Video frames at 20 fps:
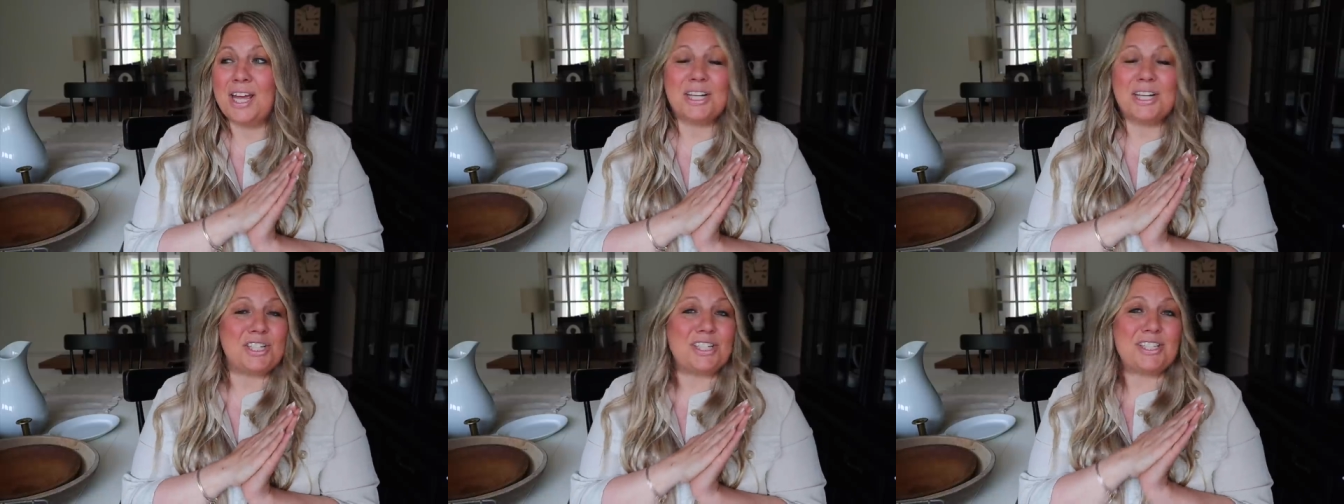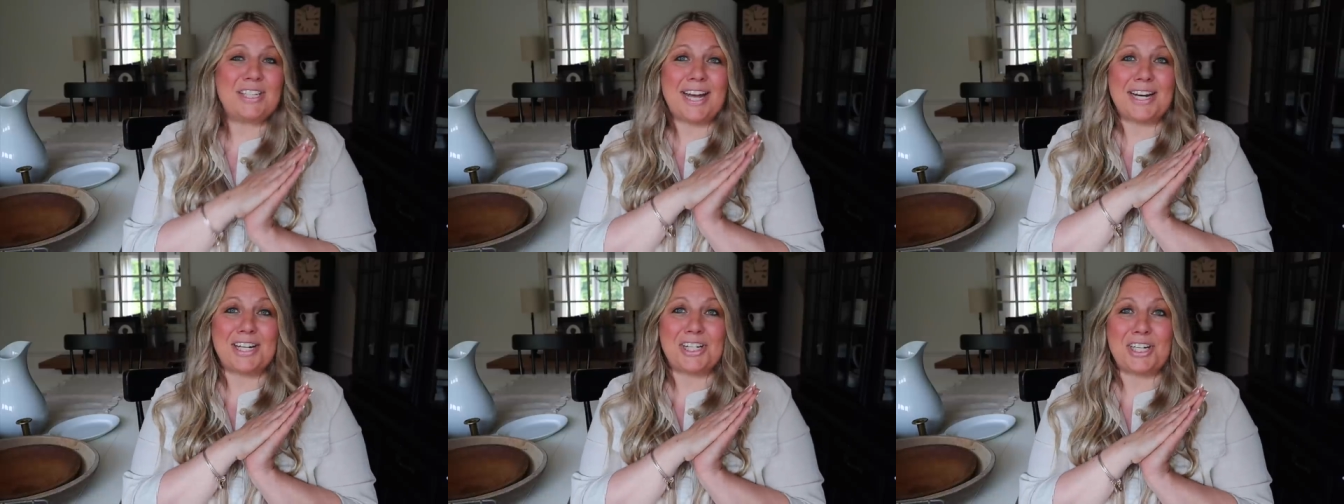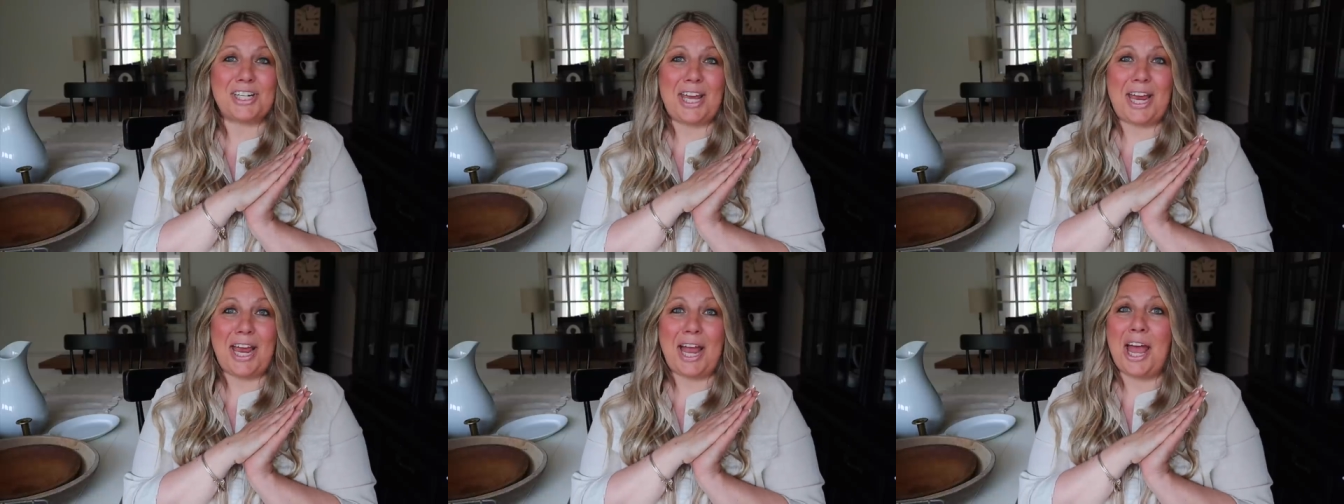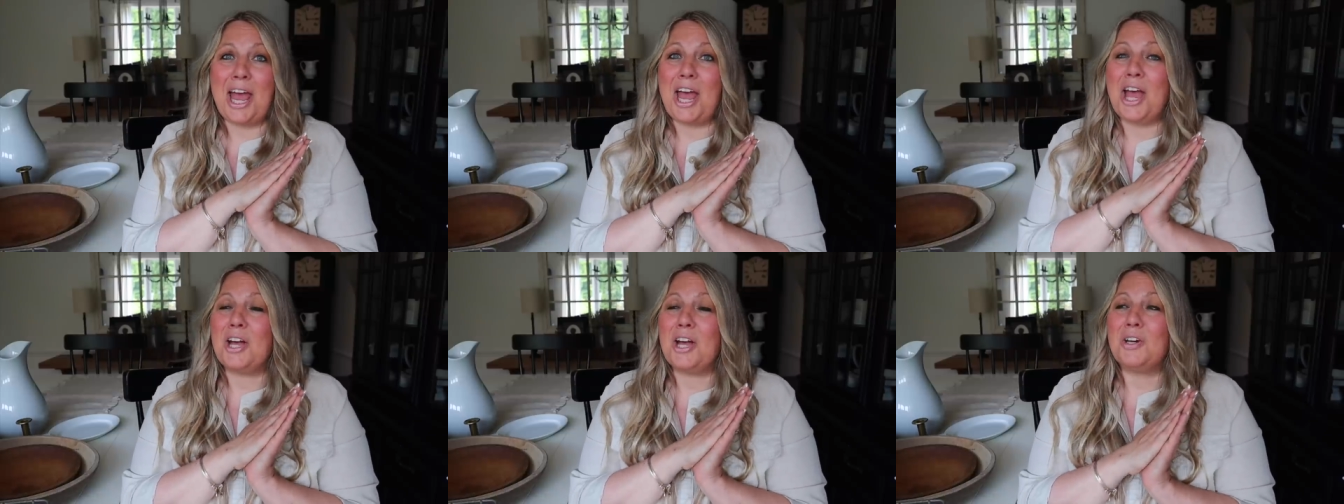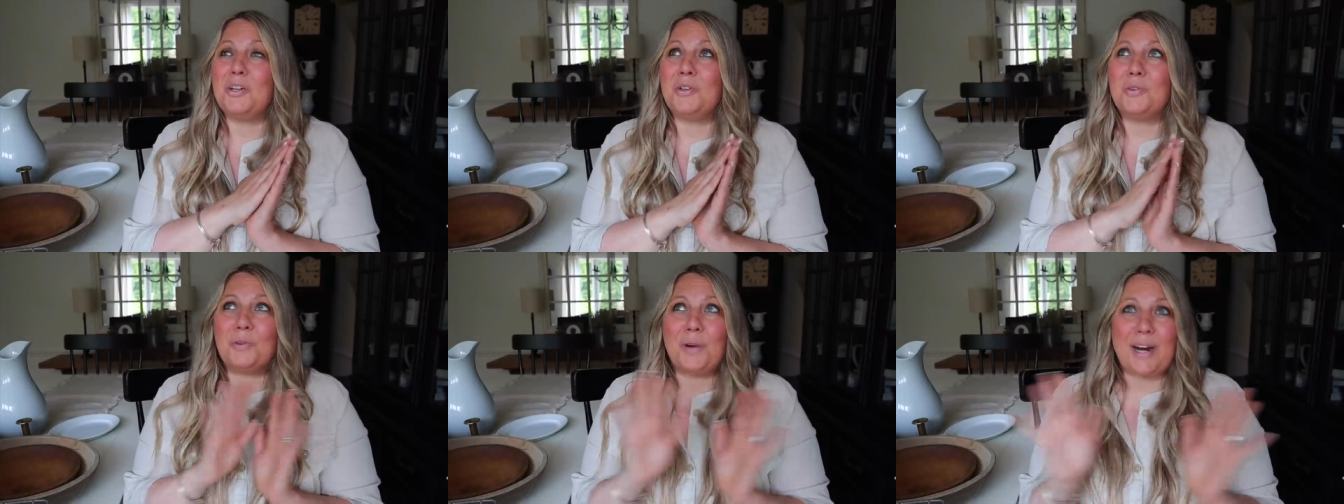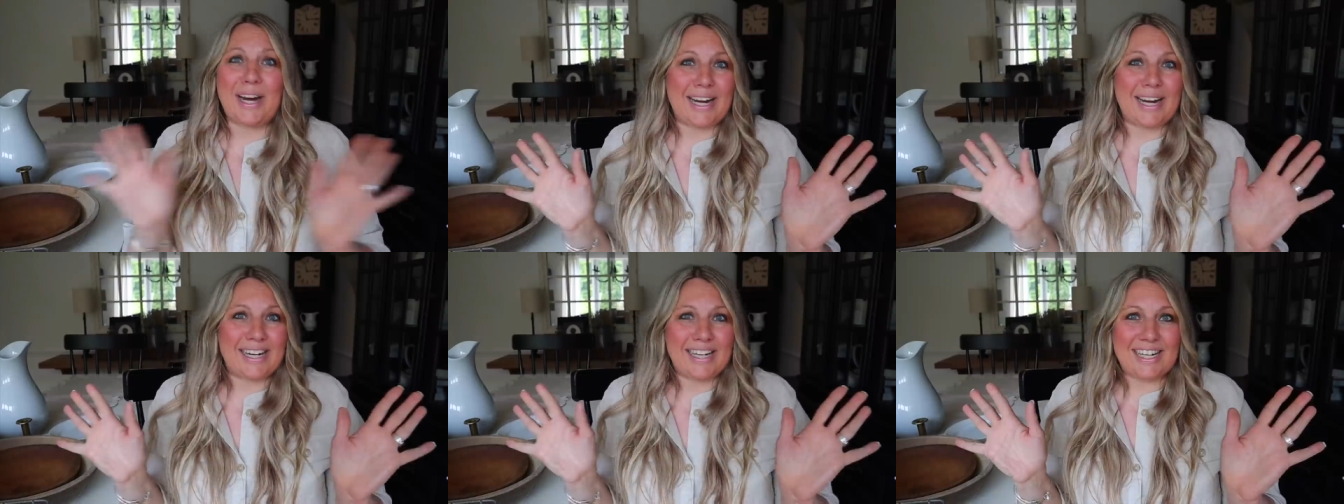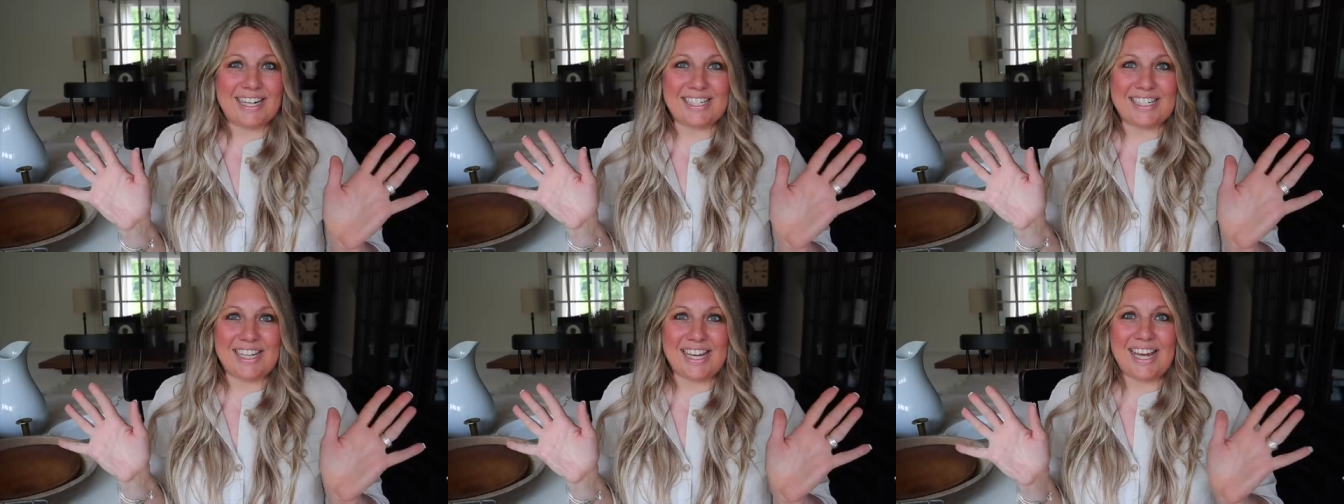She's actually great at
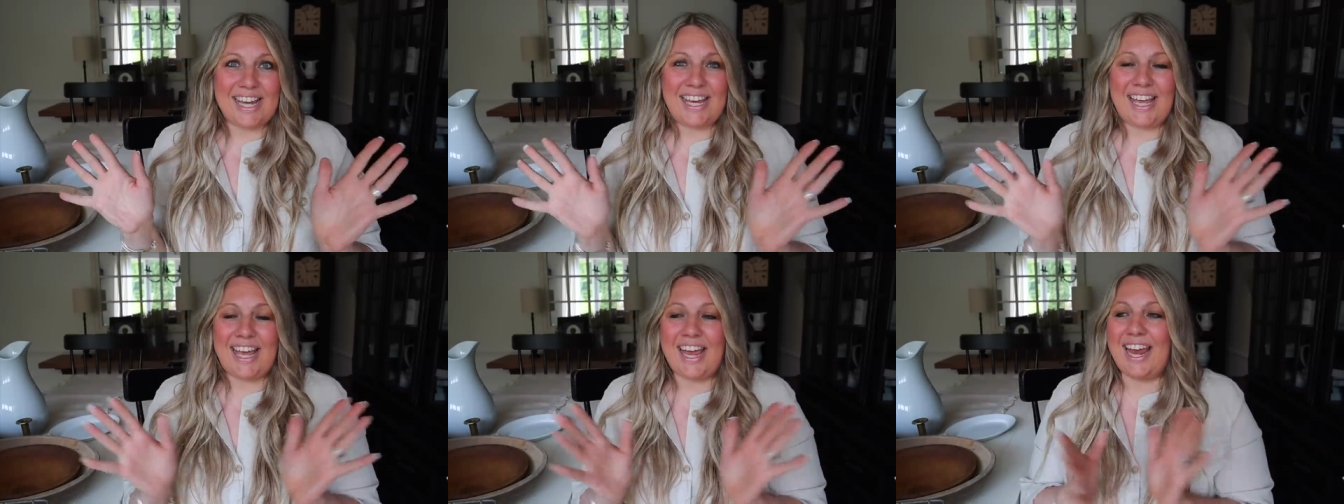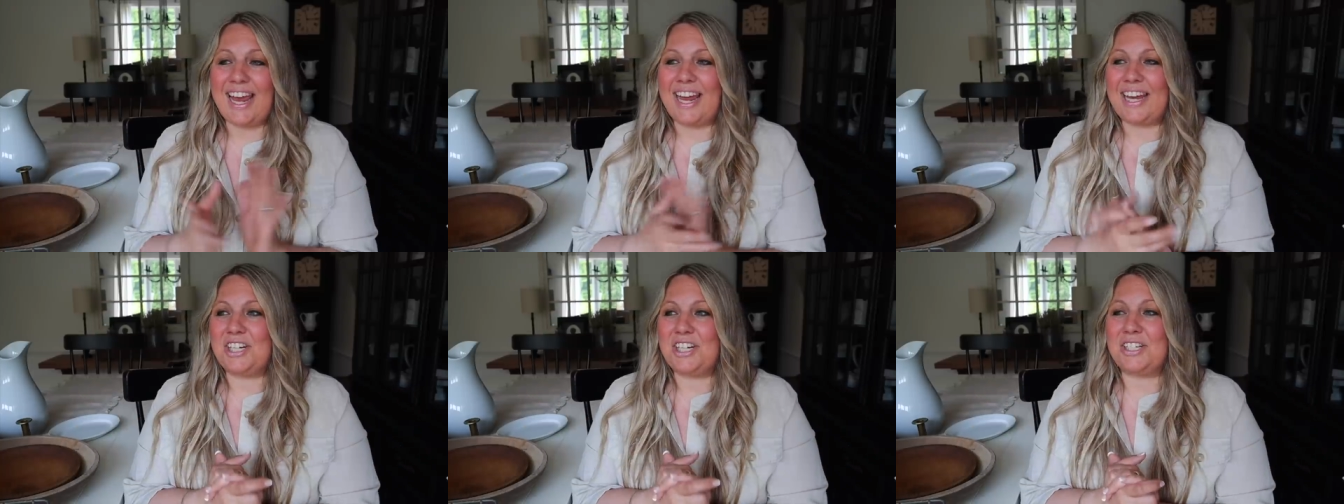antiquing.